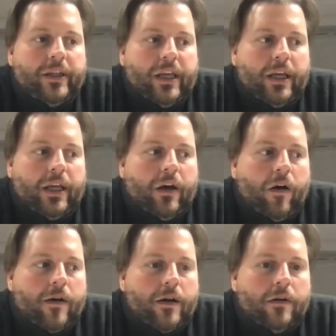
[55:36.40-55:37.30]
the
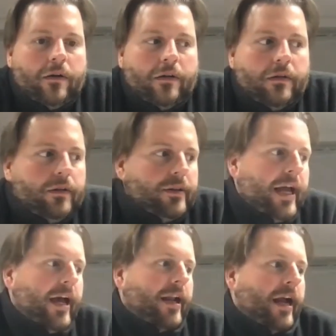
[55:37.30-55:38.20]
article
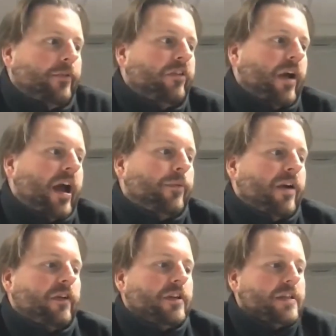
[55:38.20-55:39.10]
that I, re I
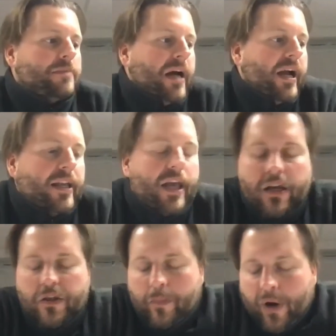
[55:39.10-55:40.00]
referenced by
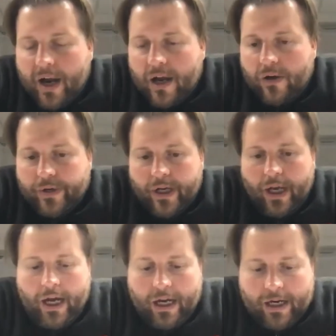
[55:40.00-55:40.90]
Kenneth Brown,
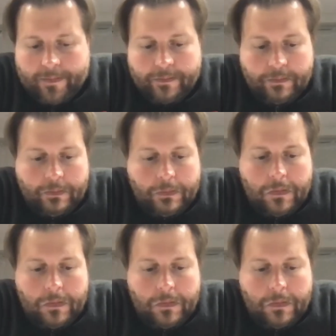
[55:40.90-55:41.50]
um,